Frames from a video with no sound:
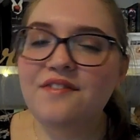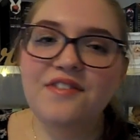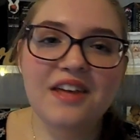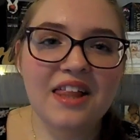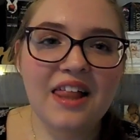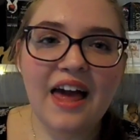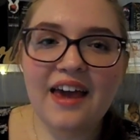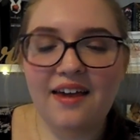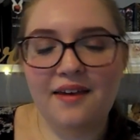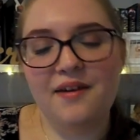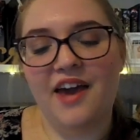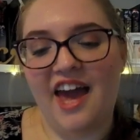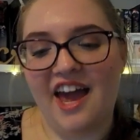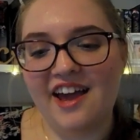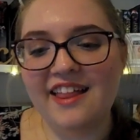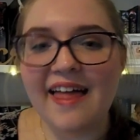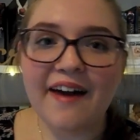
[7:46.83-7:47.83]
I feel
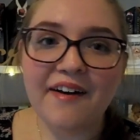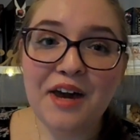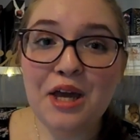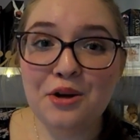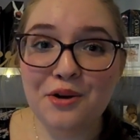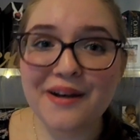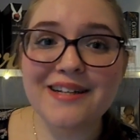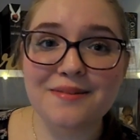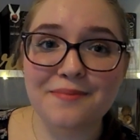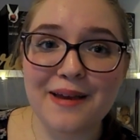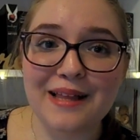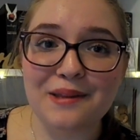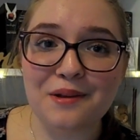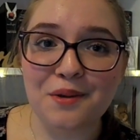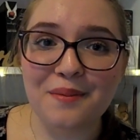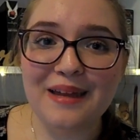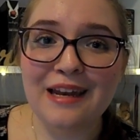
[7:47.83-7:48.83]
like, Clary annoys
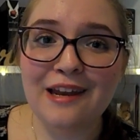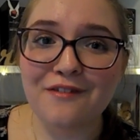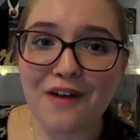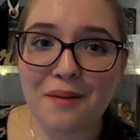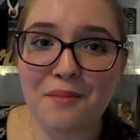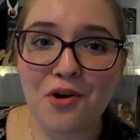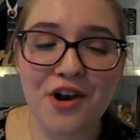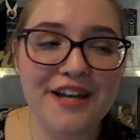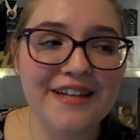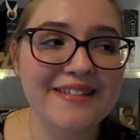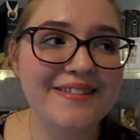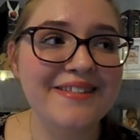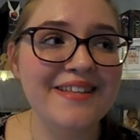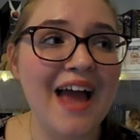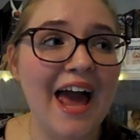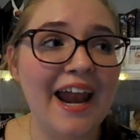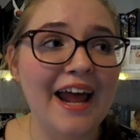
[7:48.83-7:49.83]
me a little bit if I'm
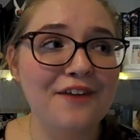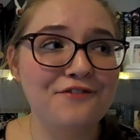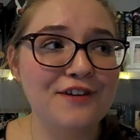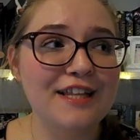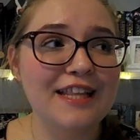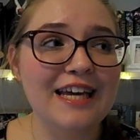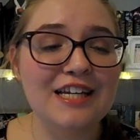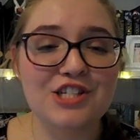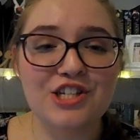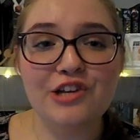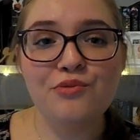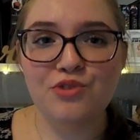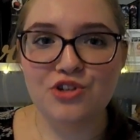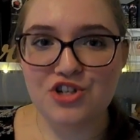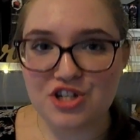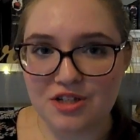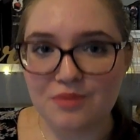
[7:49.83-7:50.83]
honest, and I feel like
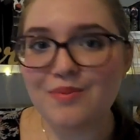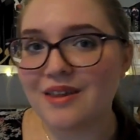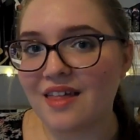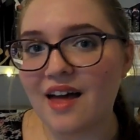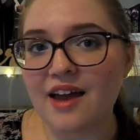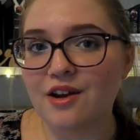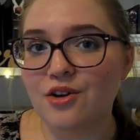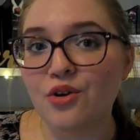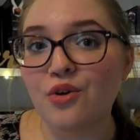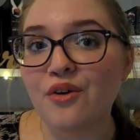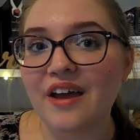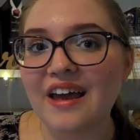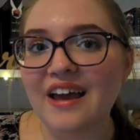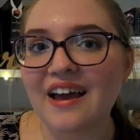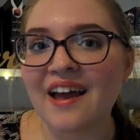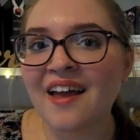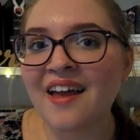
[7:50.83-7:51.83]
she would just be that
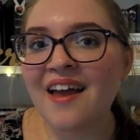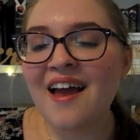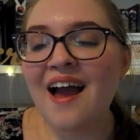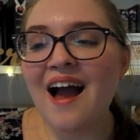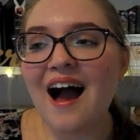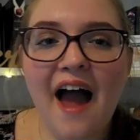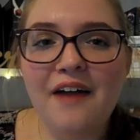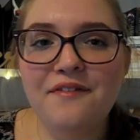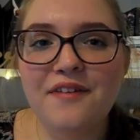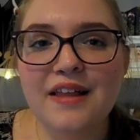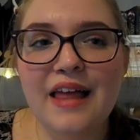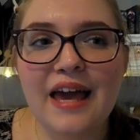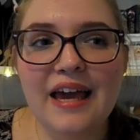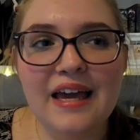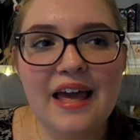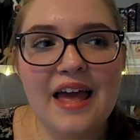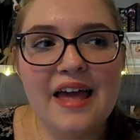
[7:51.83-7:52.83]
annoying. I
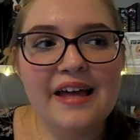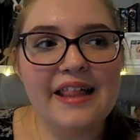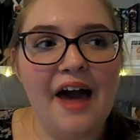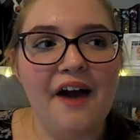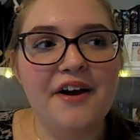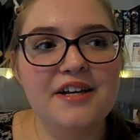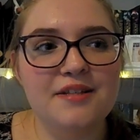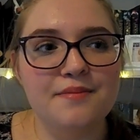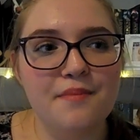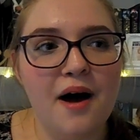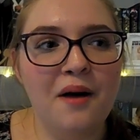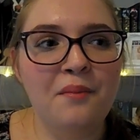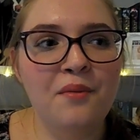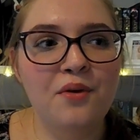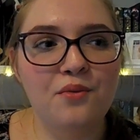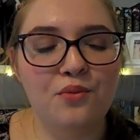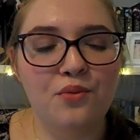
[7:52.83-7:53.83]
feel like Clary's
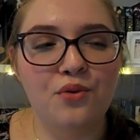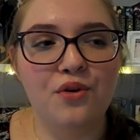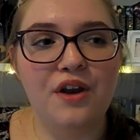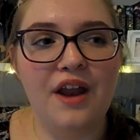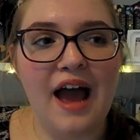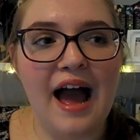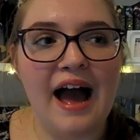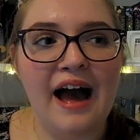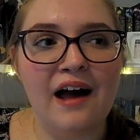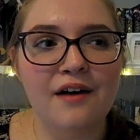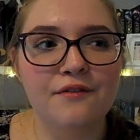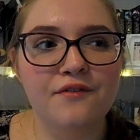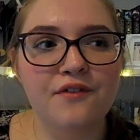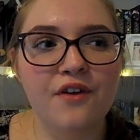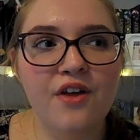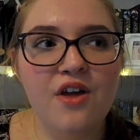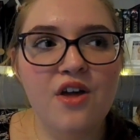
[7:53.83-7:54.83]
mum would
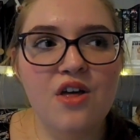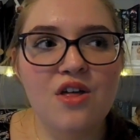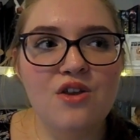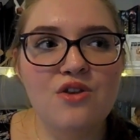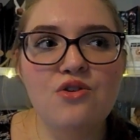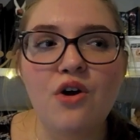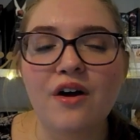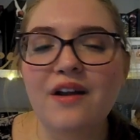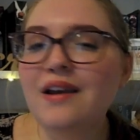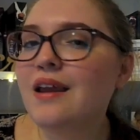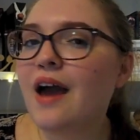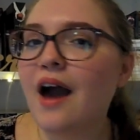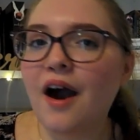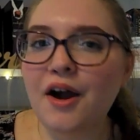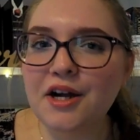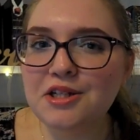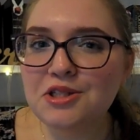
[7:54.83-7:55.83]
have not
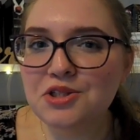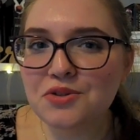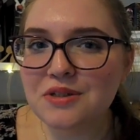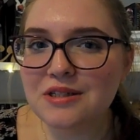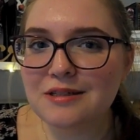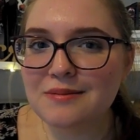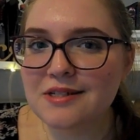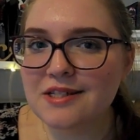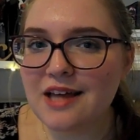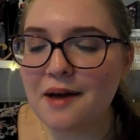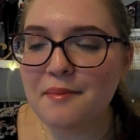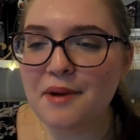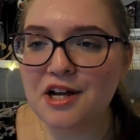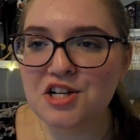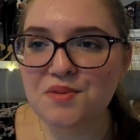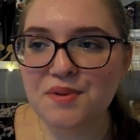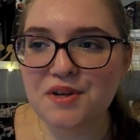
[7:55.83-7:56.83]
encouraged Christmas
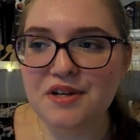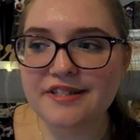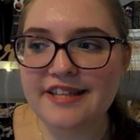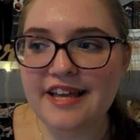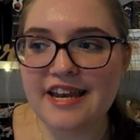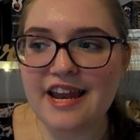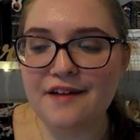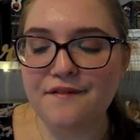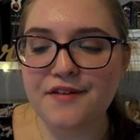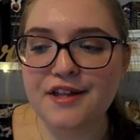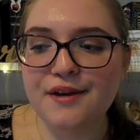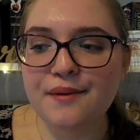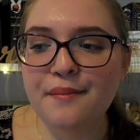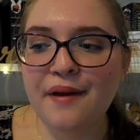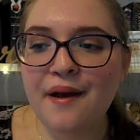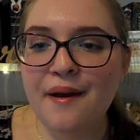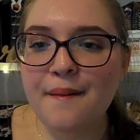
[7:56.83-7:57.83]
that much because they're
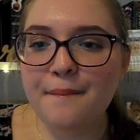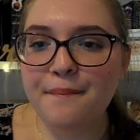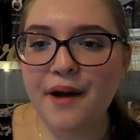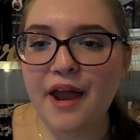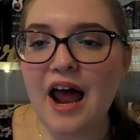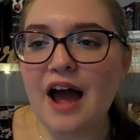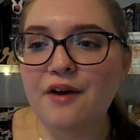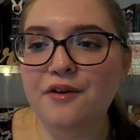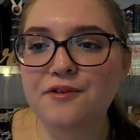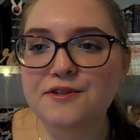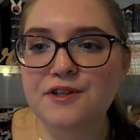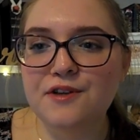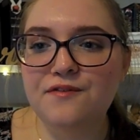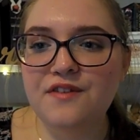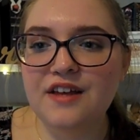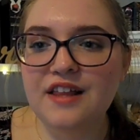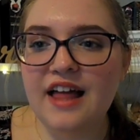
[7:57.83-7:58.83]
Nephilim, but I
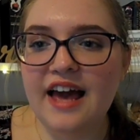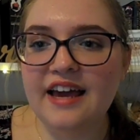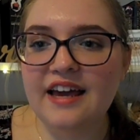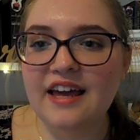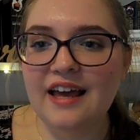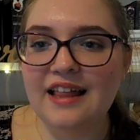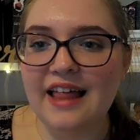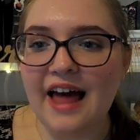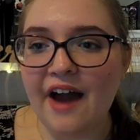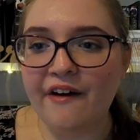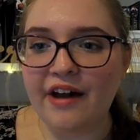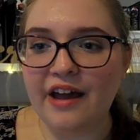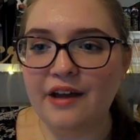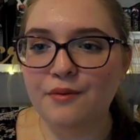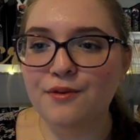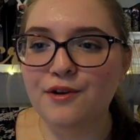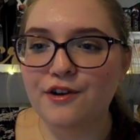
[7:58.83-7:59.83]
also feel like
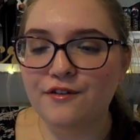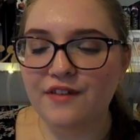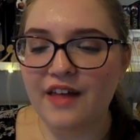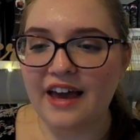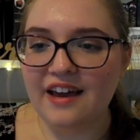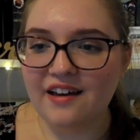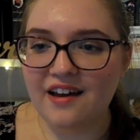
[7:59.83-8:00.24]
Clary would have